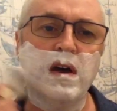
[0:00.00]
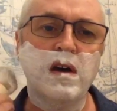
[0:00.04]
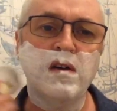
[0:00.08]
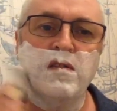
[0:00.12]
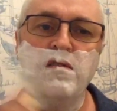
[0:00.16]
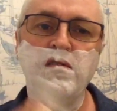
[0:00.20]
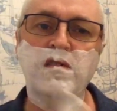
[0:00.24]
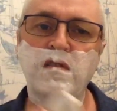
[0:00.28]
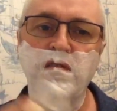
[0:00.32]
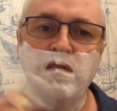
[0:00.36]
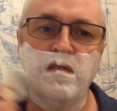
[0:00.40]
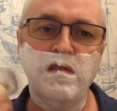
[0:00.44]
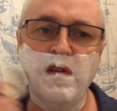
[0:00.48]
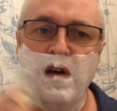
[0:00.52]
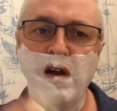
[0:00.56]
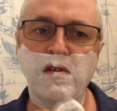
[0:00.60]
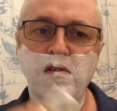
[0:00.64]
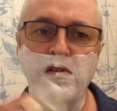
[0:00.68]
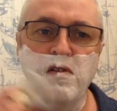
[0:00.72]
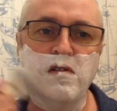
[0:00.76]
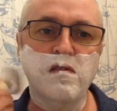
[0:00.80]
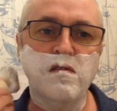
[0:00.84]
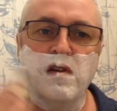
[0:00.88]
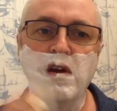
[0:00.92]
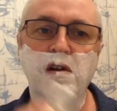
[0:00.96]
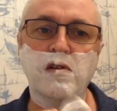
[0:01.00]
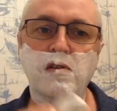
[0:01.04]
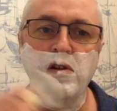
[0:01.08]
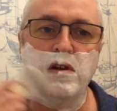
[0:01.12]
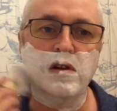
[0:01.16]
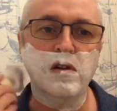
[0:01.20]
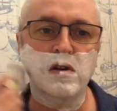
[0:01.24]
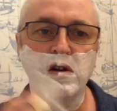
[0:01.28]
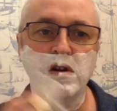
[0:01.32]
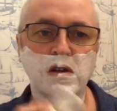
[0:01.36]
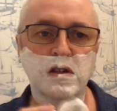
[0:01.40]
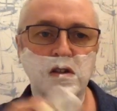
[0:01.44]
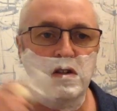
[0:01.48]
very, very
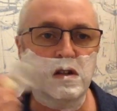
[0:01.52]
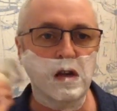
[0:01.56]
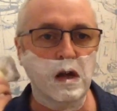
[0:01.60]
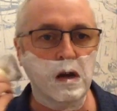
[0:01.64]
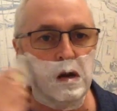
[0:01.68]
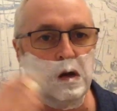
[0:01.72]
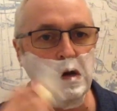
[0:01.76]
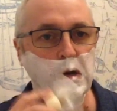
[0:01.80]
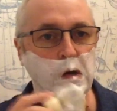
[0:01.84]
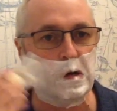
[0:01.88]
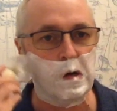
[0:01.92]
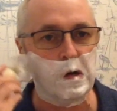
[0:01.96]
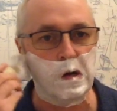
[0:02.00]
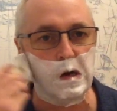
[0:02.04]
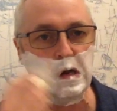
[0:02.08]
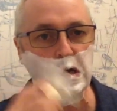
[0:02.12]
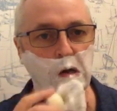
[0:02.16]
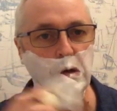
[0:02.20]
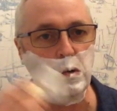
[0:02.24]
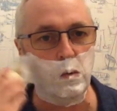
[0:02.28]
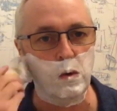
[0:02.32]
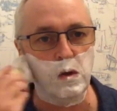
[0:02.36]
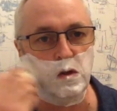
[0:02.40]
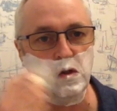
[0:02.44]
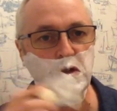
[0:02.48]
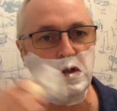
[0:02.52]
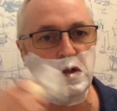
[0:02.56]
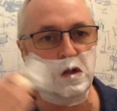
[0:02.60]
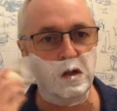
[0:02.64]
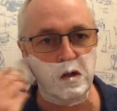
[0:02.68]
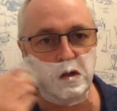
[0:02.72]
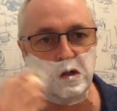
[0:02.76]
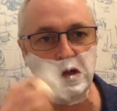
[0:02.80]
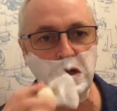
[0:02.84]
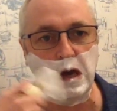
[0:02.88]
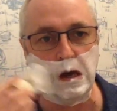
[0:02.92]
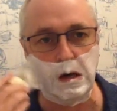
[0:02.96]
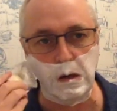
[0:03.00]
nice scent indeed once it
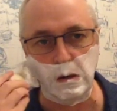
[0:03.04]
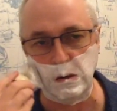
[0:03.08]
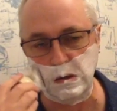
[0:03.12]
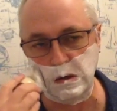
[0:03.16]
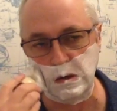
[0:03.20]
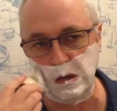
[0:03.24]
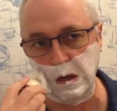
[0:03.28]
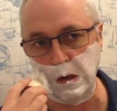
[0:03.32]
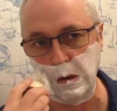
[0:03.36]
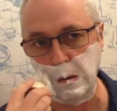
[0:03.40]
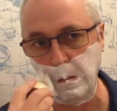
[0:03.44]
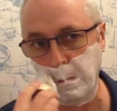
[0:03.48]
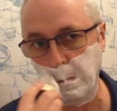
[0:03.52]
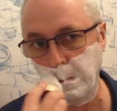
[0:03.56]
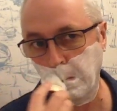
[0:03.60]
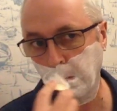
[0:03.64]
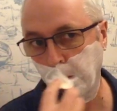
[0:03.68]
settles in.